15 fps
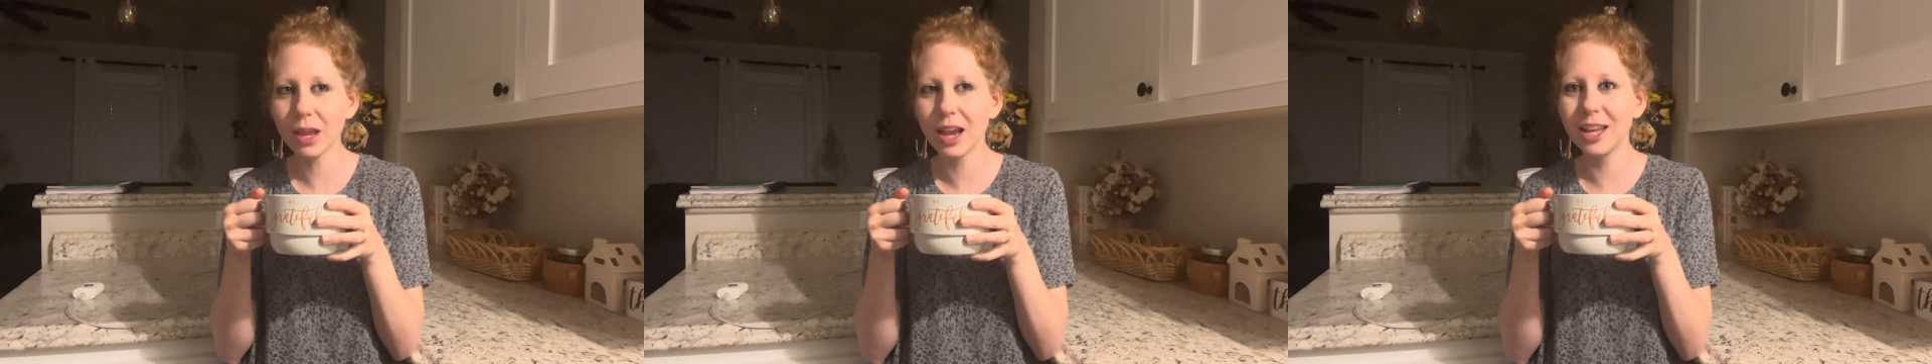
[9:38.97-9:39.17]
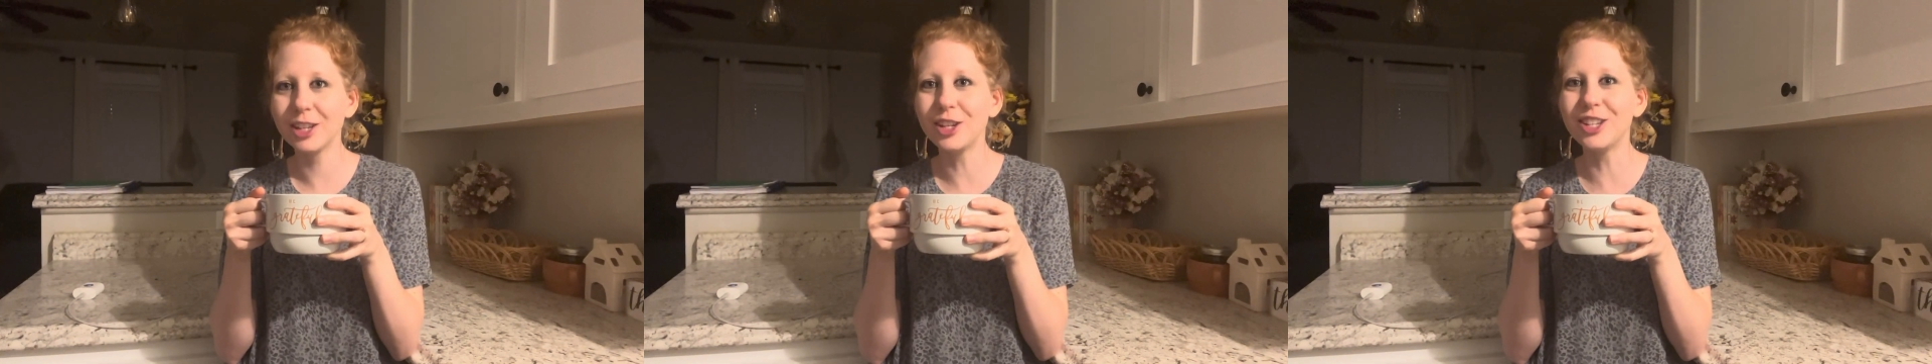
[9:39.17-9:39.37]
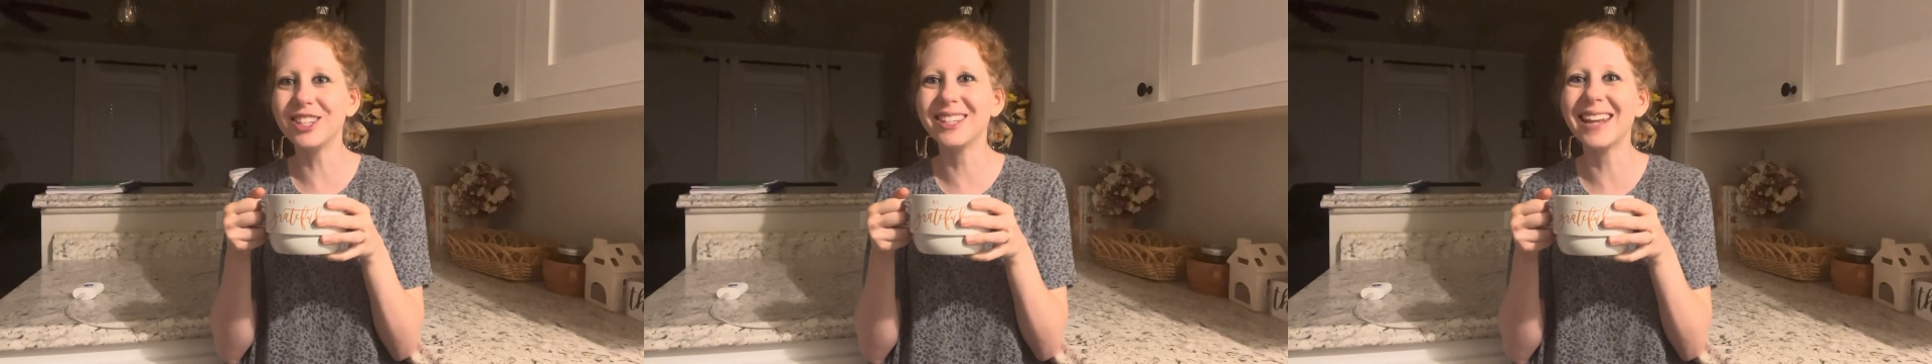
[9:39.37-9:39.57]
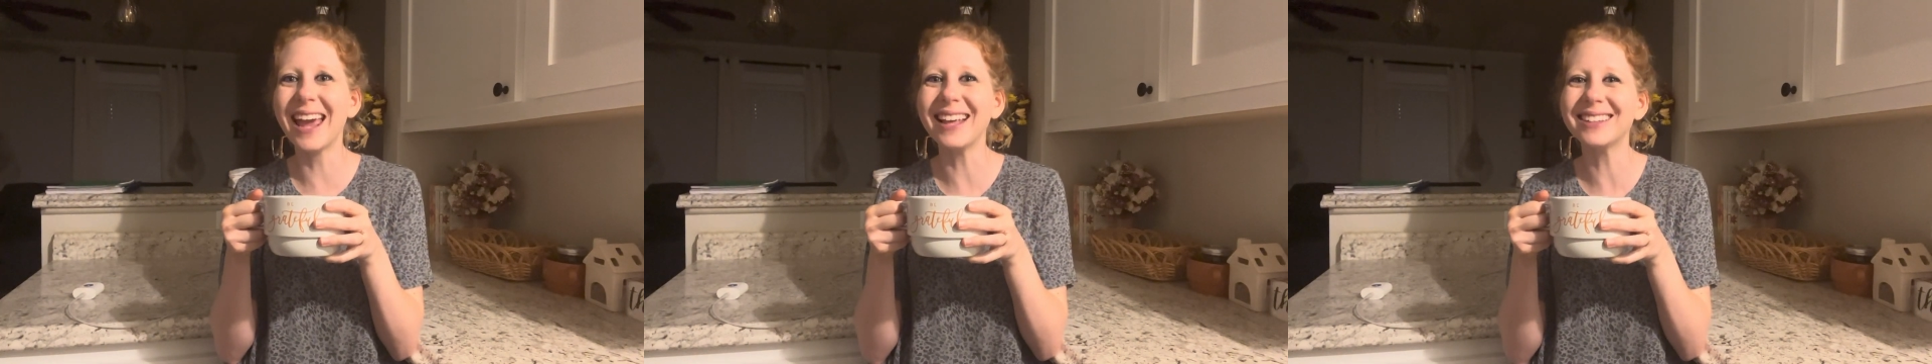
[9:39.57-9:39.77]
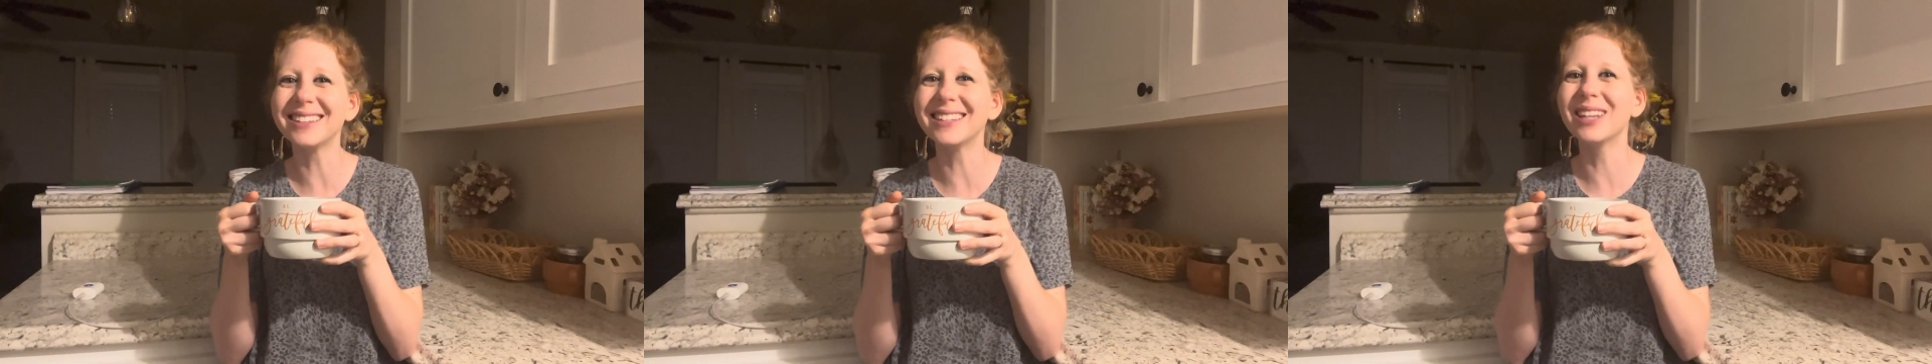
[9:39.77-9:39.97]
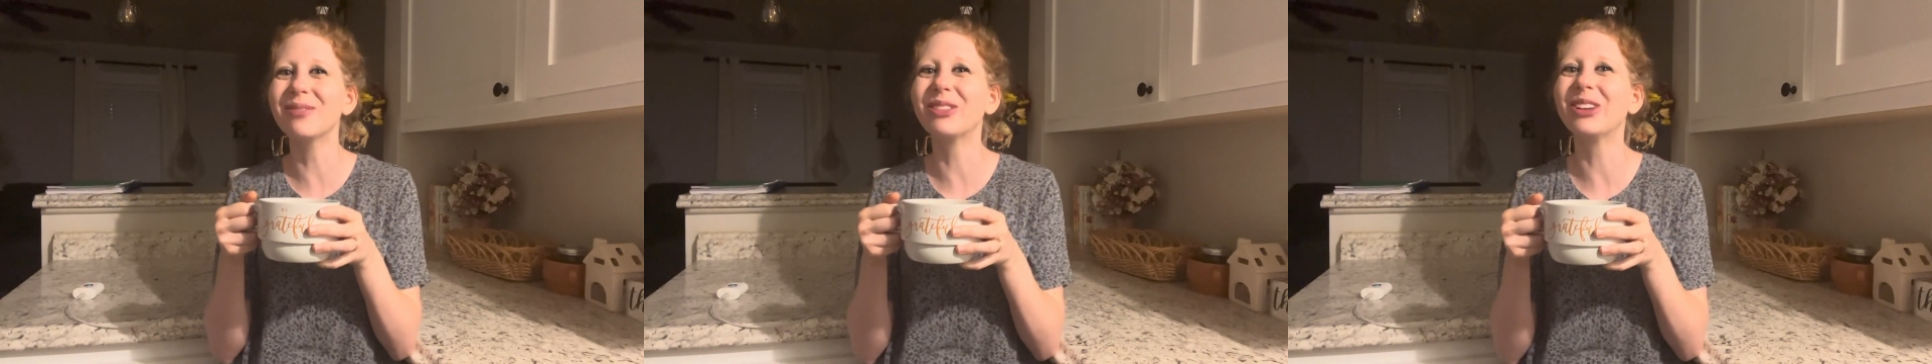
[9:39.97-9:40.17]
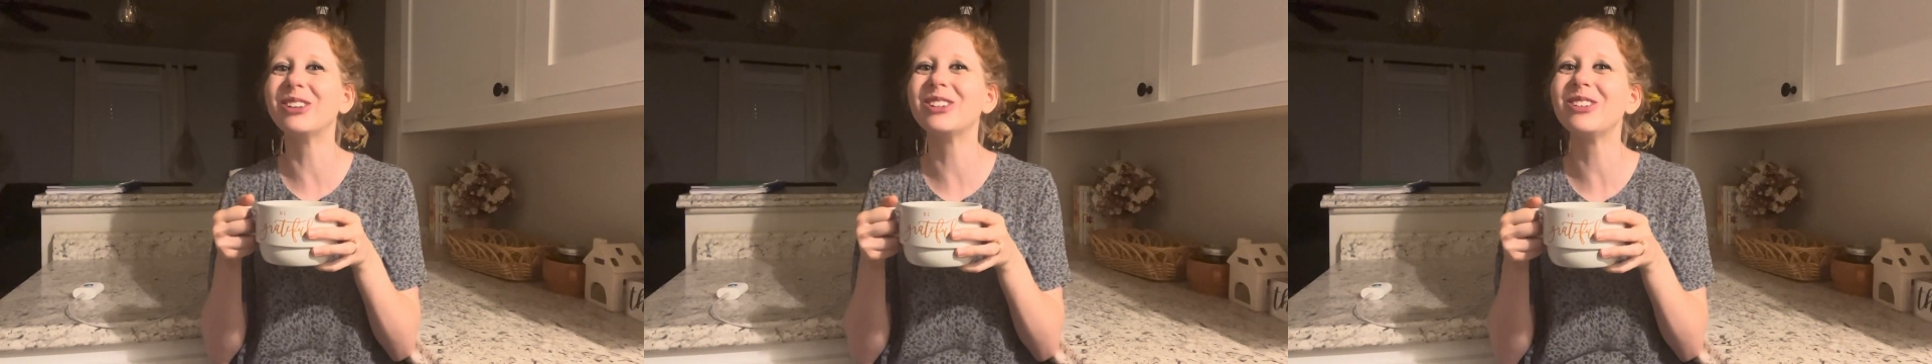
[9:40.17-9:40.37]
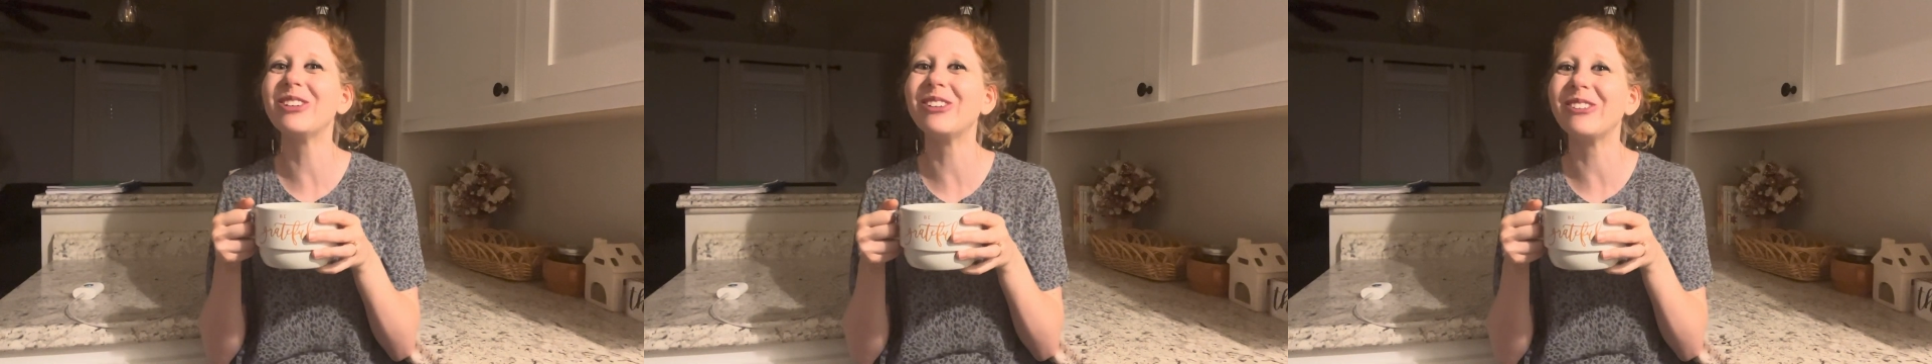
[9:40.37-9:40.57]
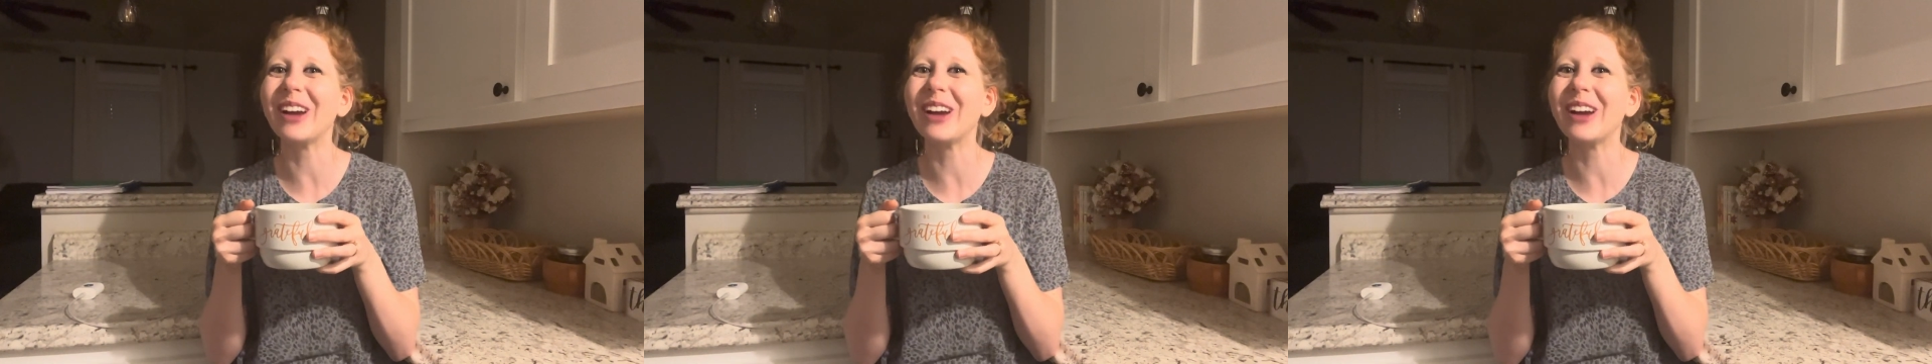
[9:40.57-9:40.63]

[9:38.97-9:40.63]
It just tastes similar to a